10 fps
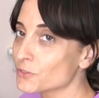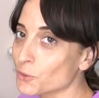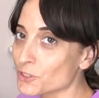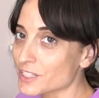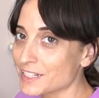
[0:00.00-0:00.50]
of
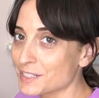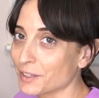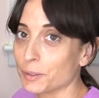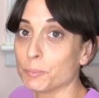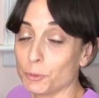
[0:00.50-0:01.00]
course like to
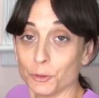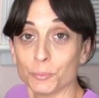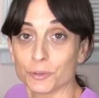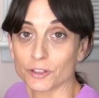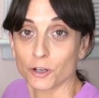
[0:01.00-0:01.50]
like
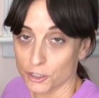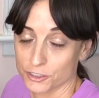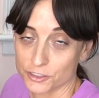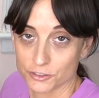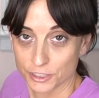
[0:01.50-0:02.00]
poop in the
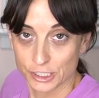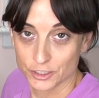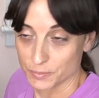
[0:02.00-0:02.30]
hardest to reach